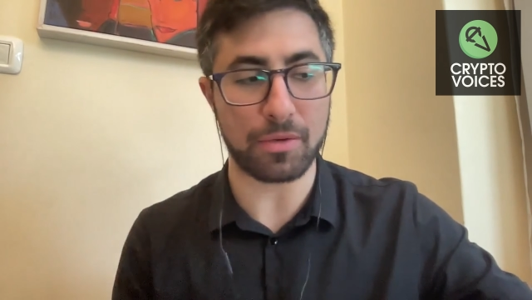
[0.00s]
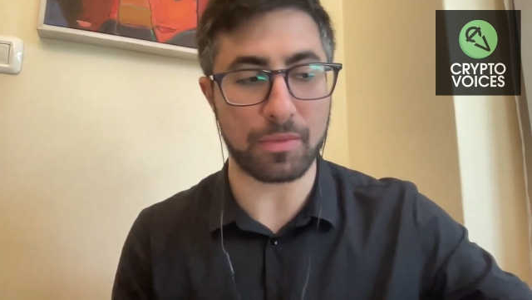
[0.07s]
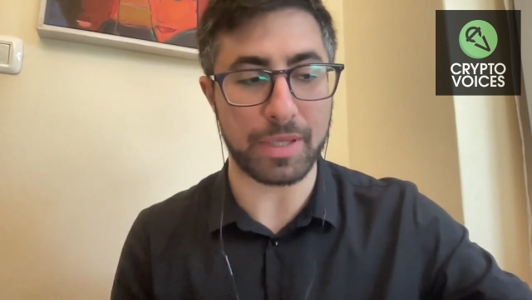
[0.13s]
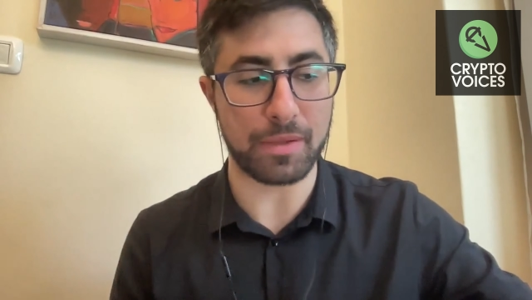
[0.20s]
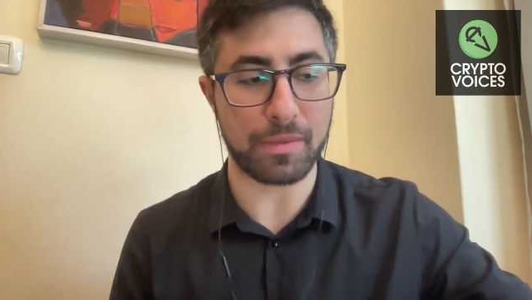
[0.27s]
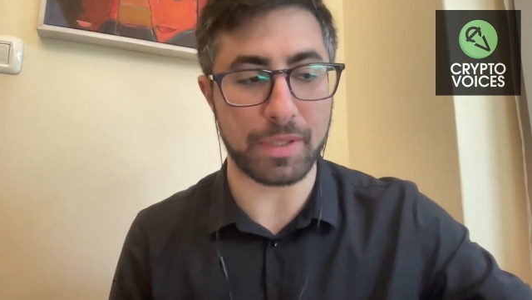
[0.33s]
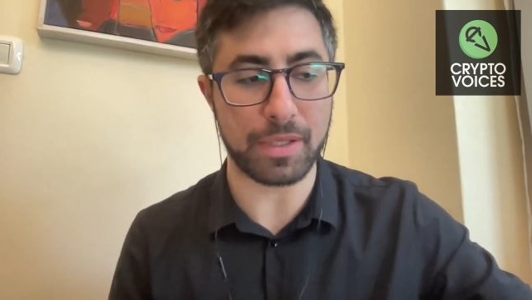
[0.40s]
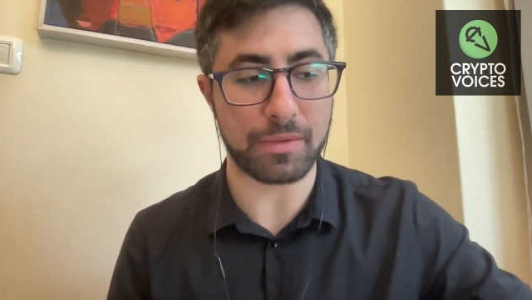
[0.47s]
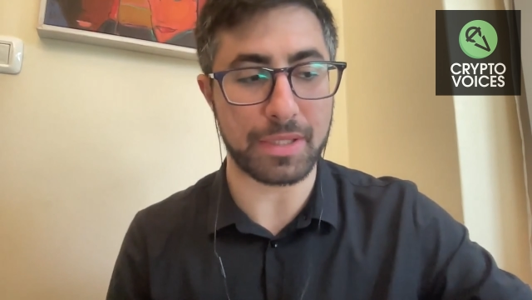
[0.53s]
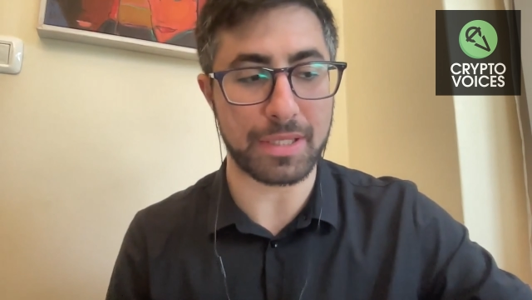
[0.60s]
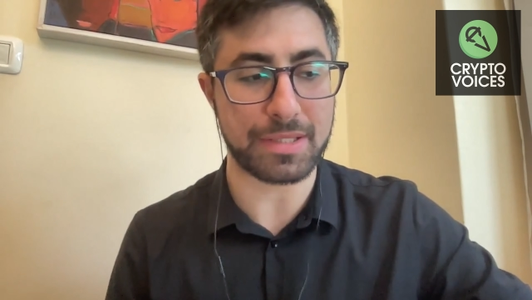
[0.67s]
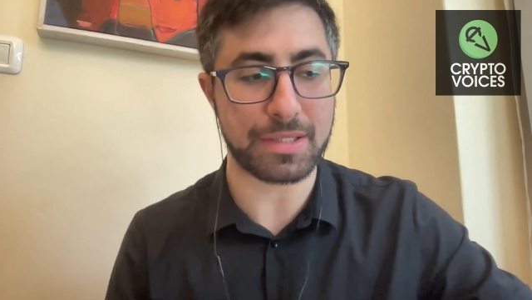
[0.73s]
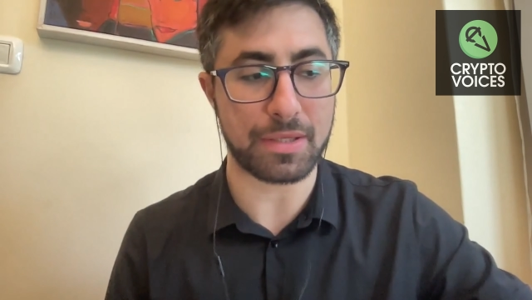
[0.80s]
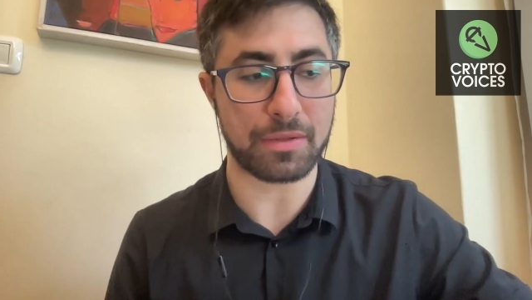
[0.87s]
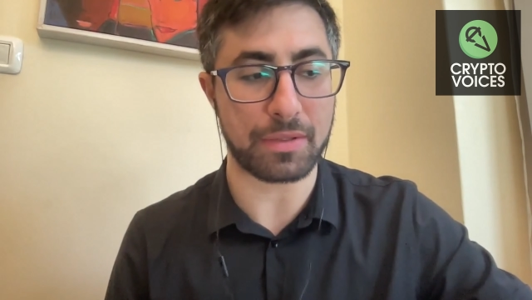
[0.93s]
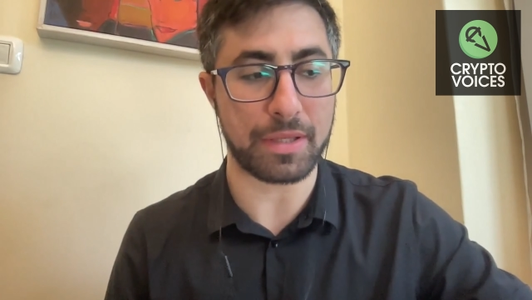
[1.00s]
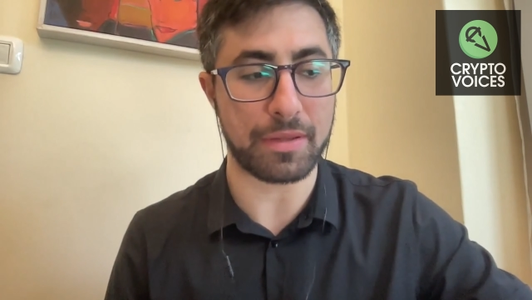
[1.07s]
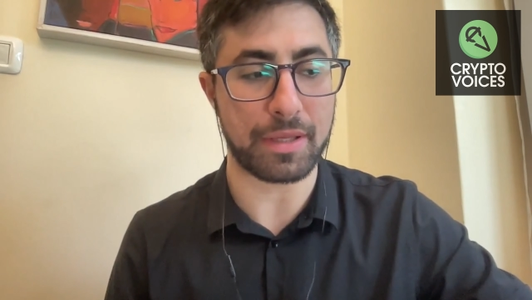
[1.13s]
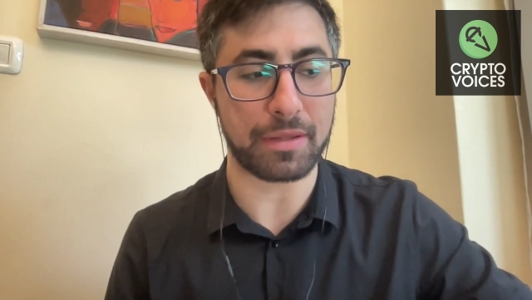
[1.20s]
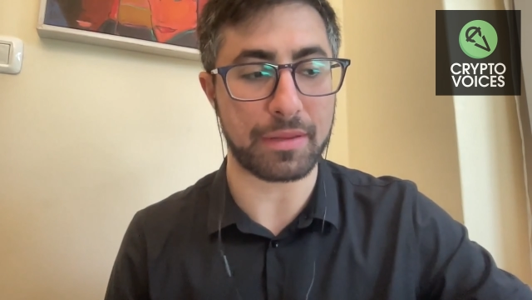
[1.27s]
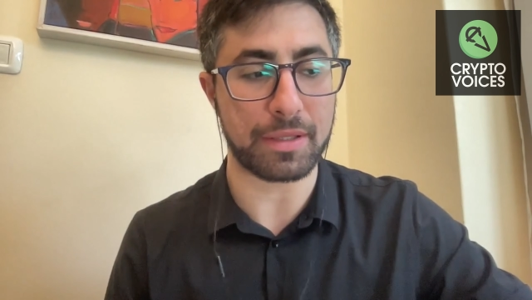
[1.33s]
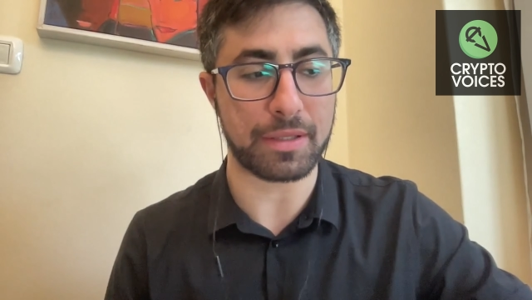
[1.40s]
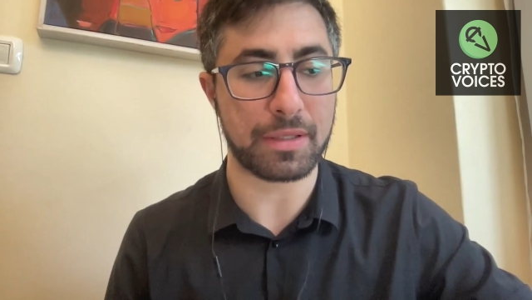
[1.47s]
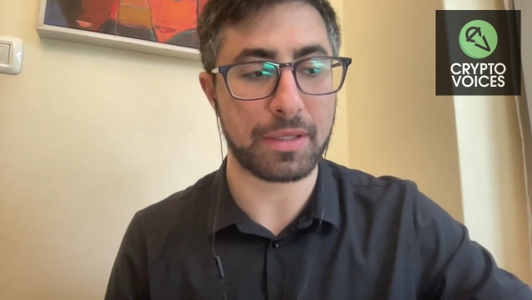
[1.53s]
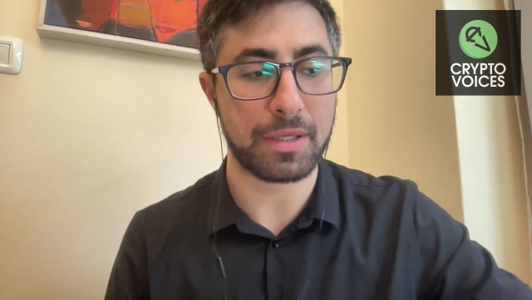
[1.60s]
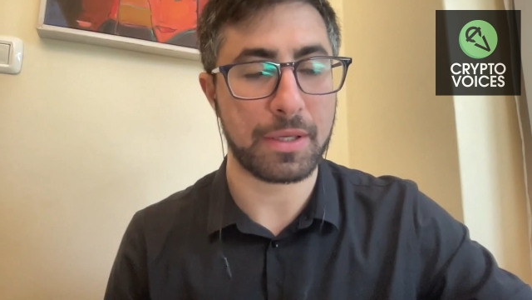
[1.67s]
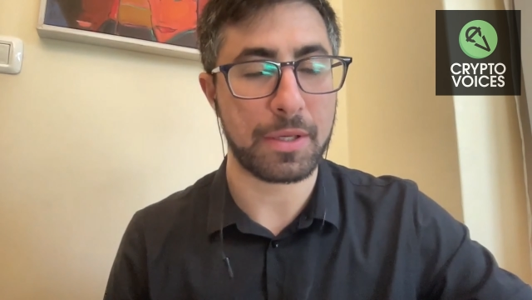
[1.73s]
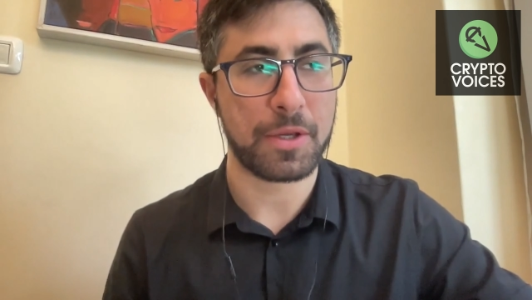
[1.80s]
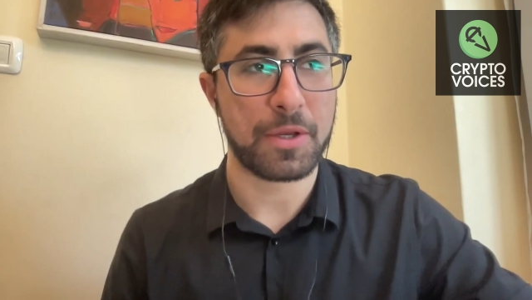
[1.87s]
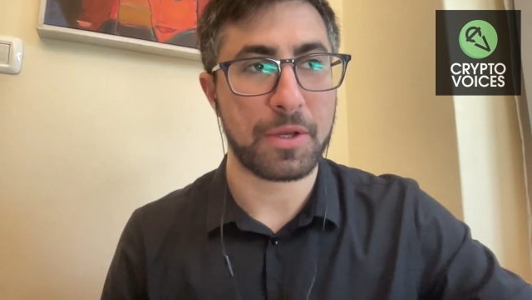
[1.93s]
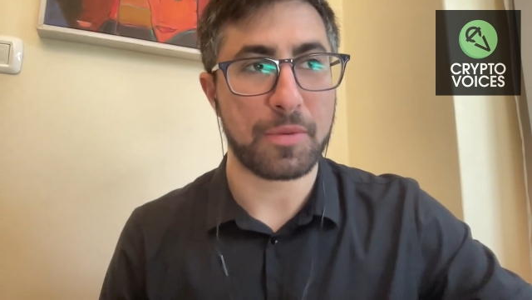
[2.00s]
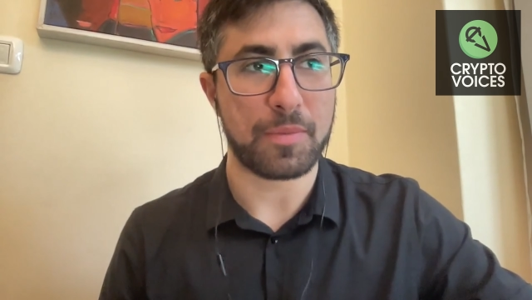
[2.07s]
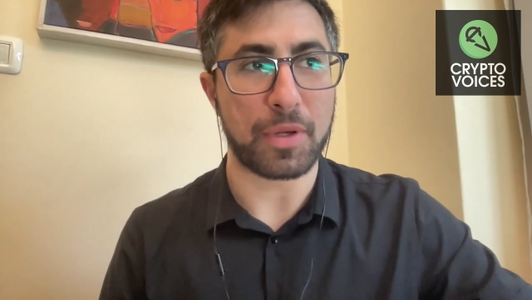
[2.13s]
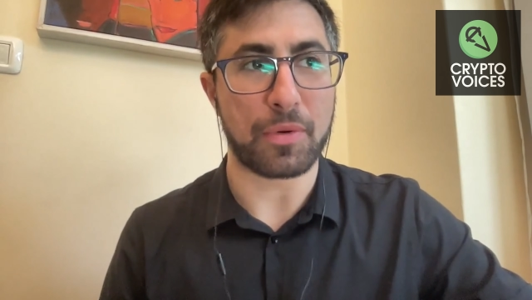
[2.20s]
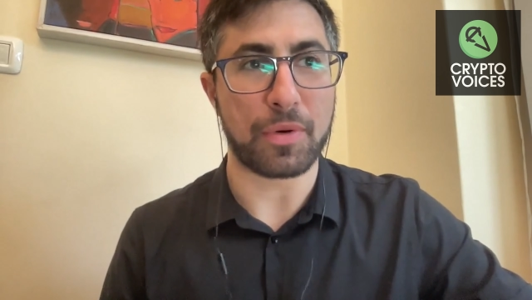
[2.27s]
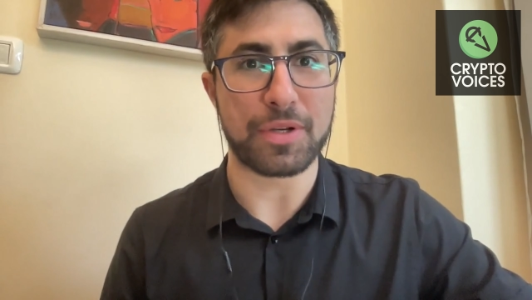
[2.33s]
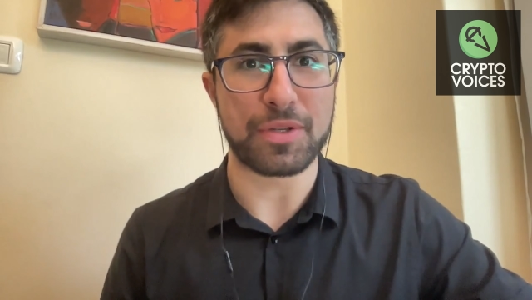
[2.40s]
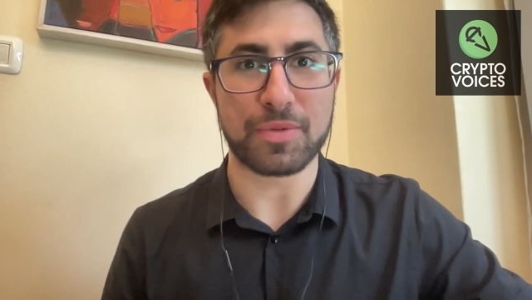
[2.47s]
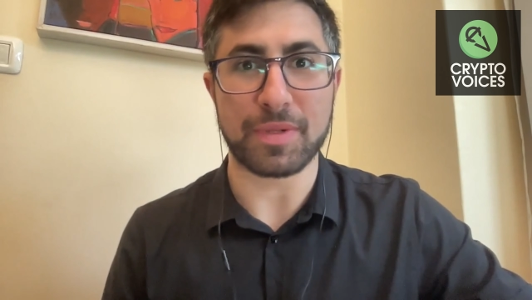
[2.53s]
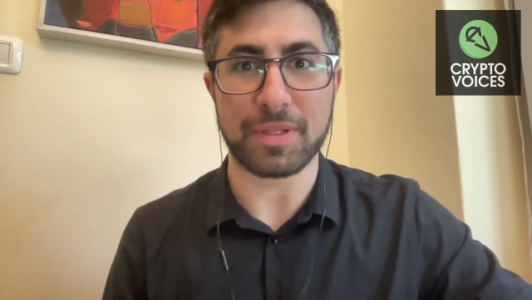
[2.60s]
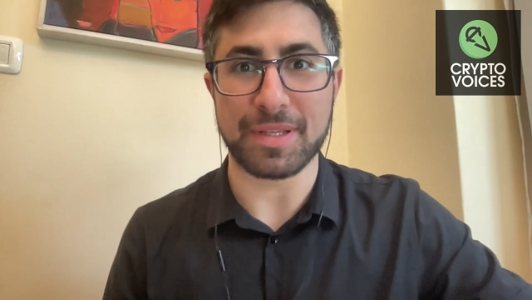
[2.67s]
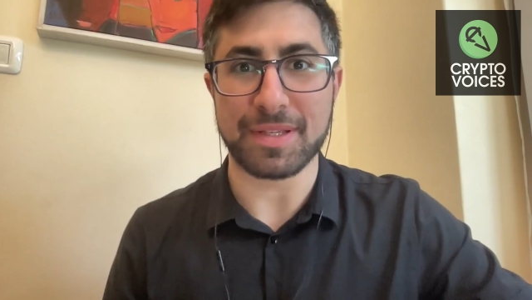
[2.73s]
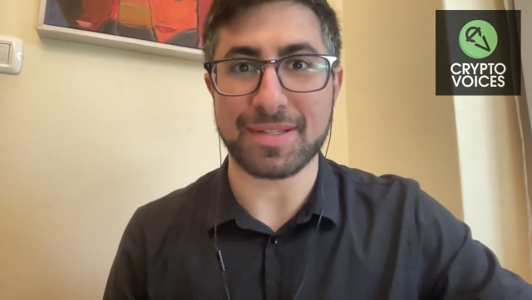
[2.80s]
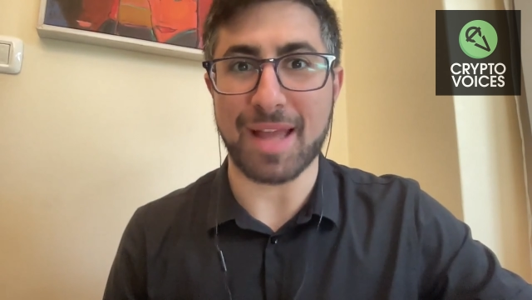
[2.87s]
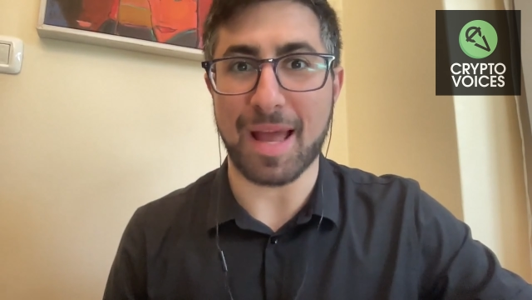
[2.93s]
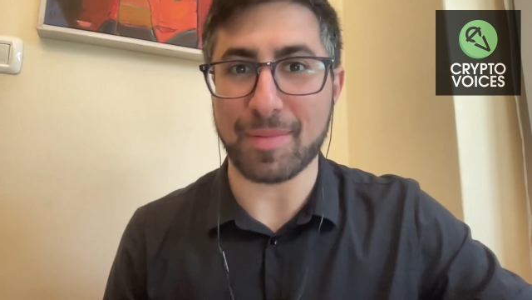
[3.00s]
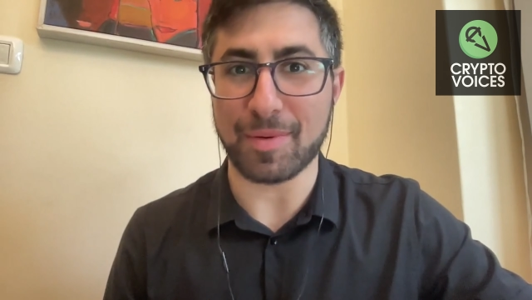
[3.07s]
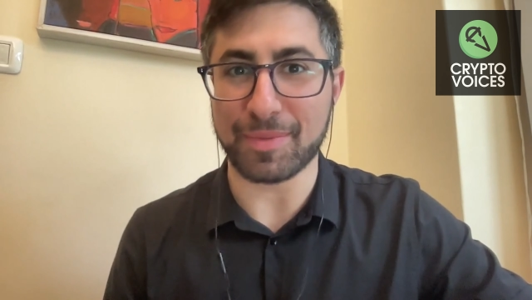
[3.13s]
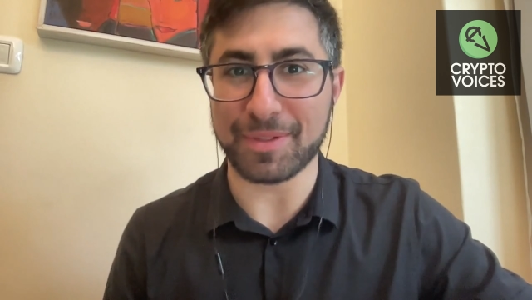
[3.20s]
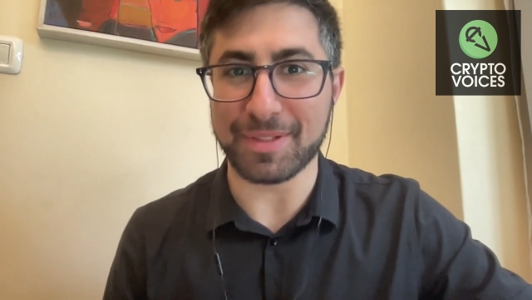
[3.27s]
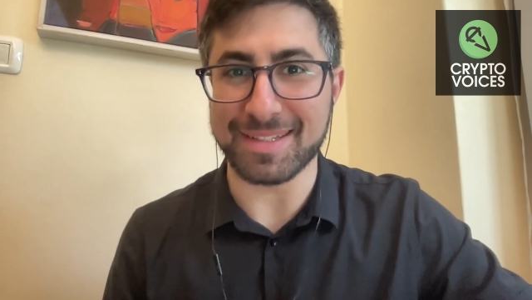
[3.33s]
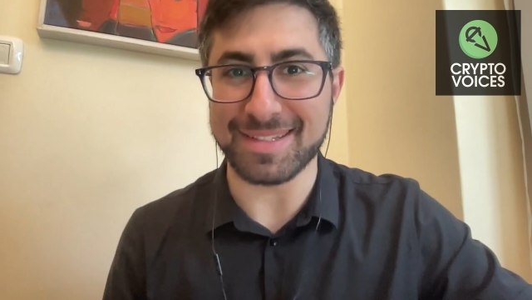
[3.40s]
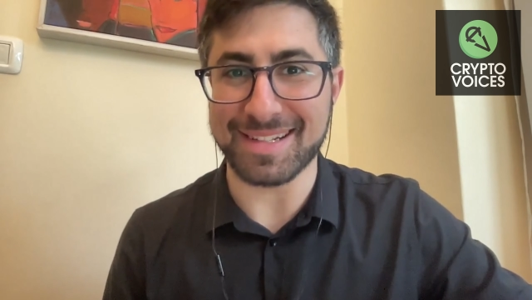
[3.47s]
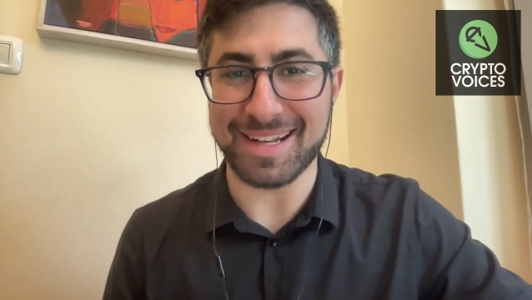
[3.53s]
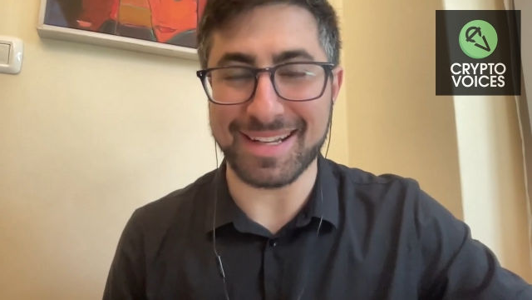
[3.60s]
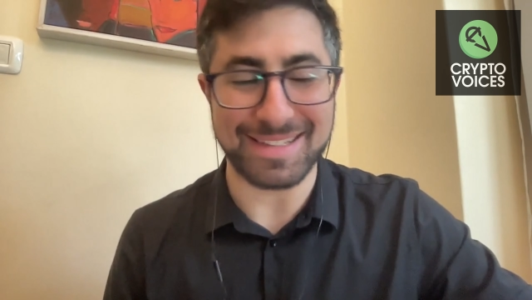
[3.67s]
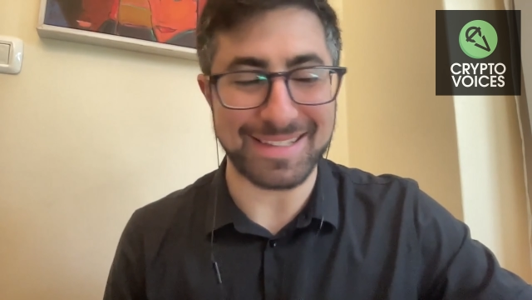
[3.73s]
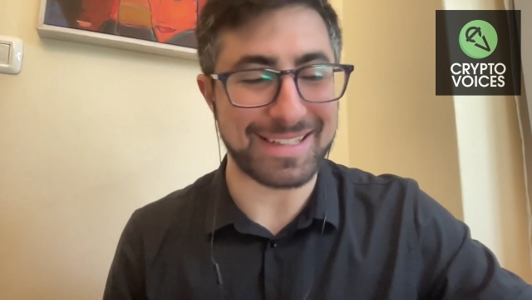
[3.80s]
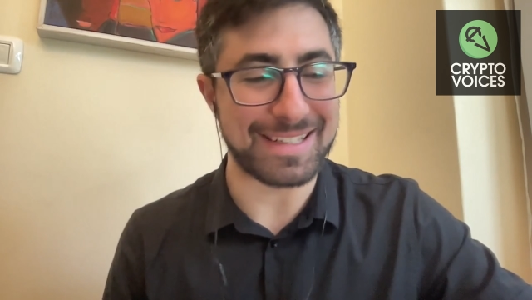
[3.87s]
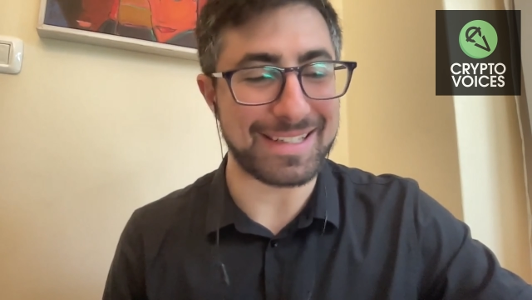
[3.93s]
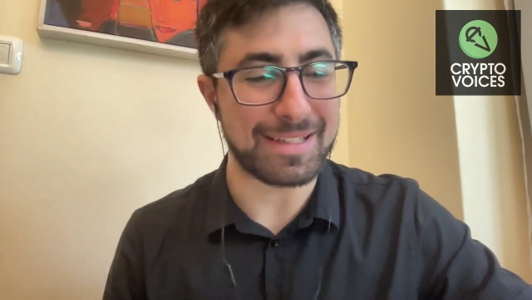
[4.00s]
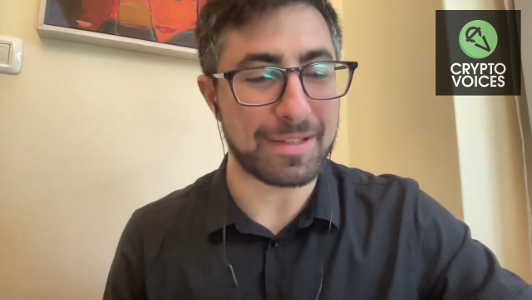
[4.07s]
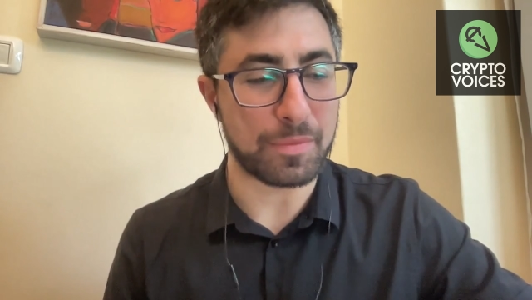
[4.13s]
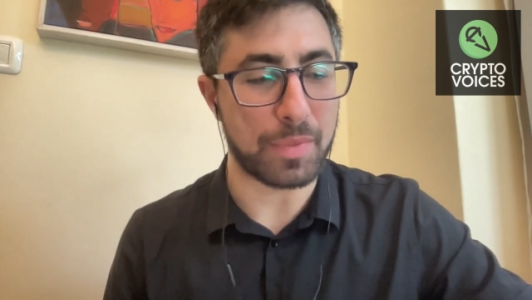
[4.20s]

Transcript: We don't necessarily think that Bitcoin is really stoppable as an entity,